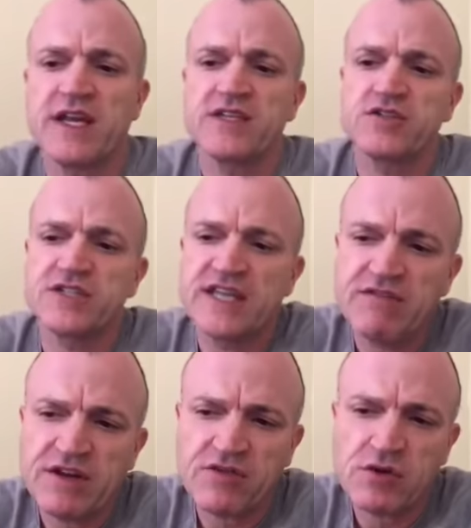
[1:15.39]
answered
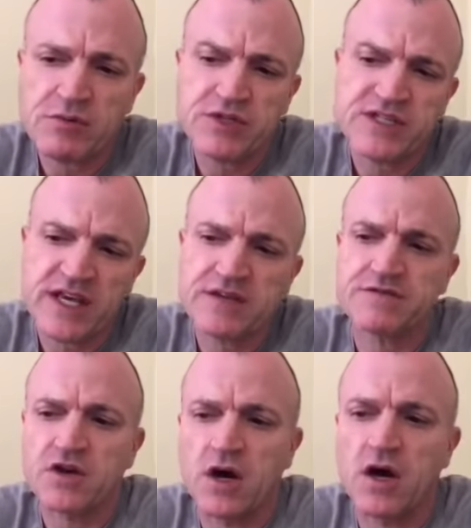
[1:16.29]
73%
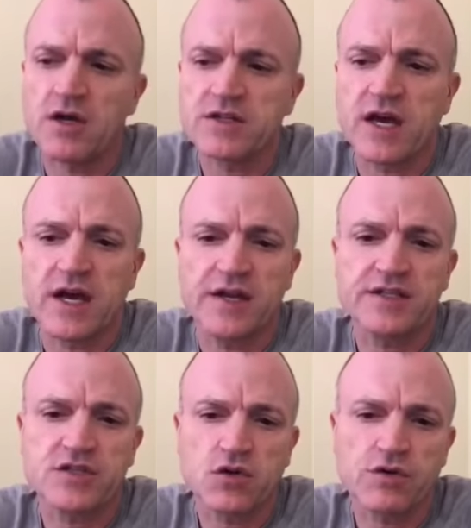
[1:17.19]
of calls on
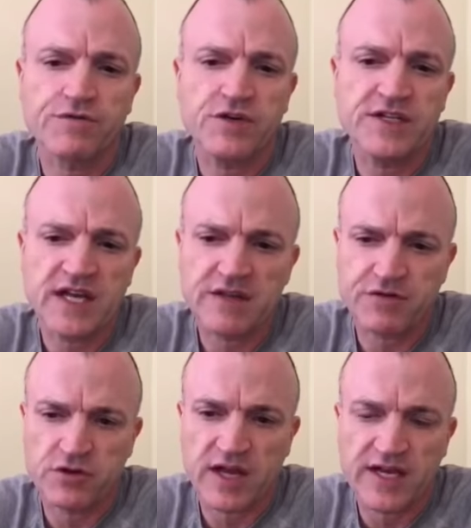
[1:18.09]
its toll-free
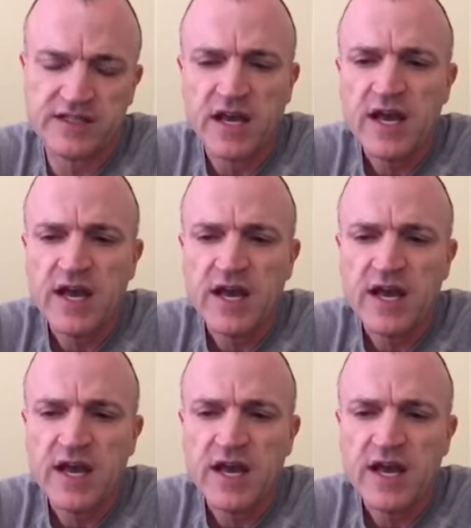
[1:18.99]
telephone lines.